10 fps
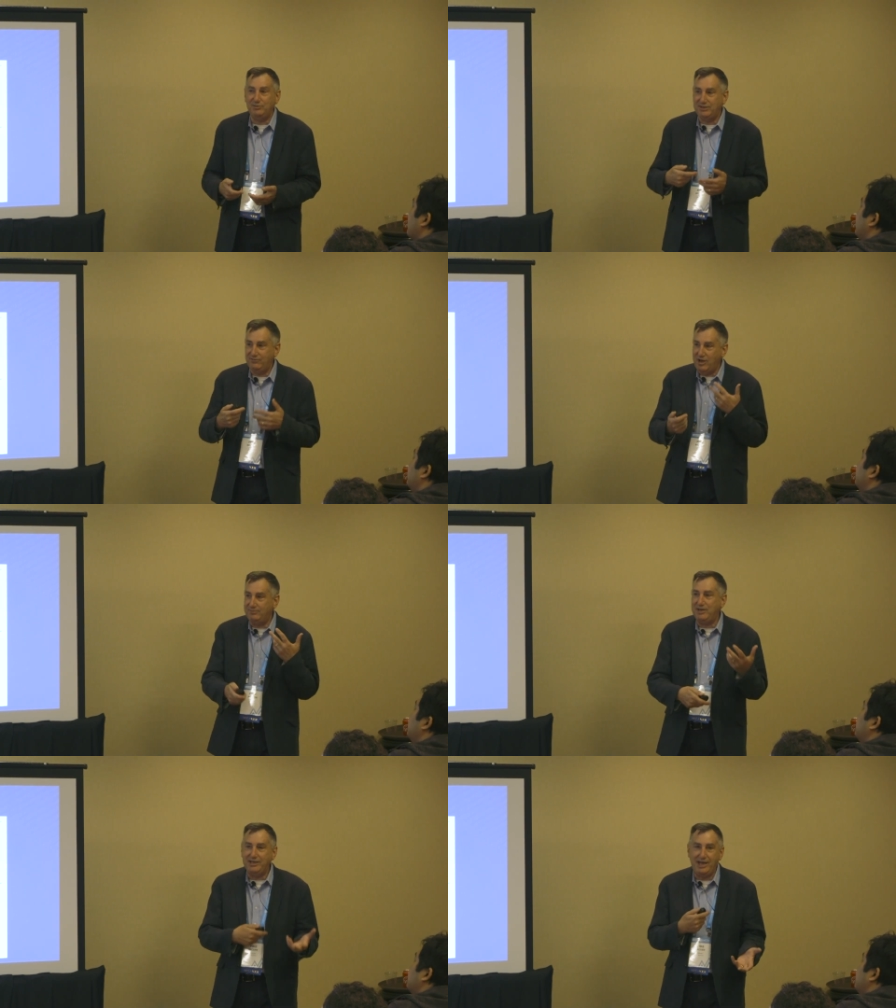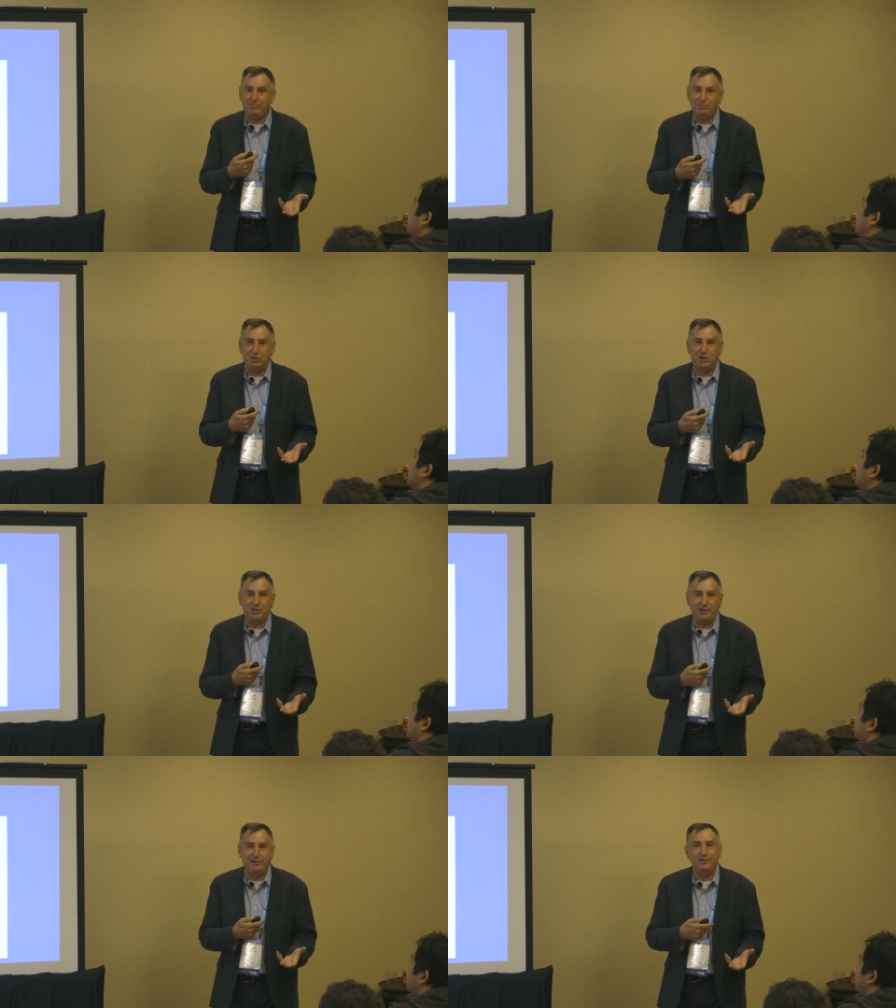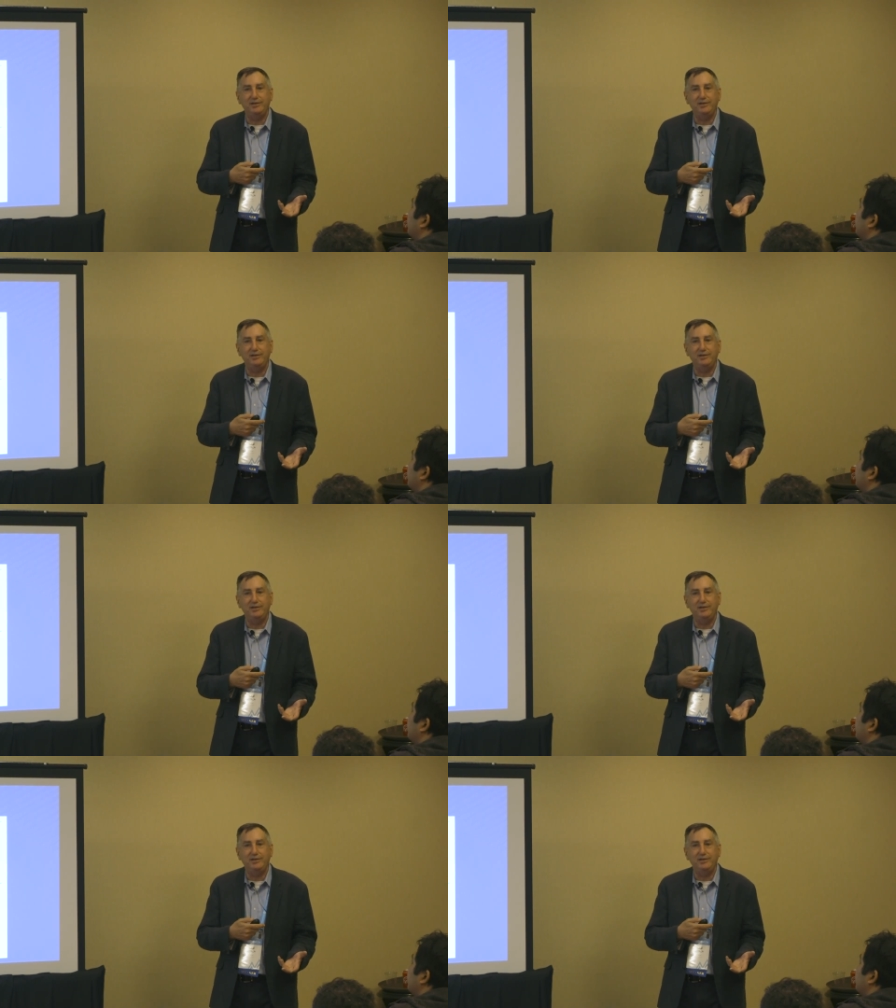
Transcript: that we developed that capability,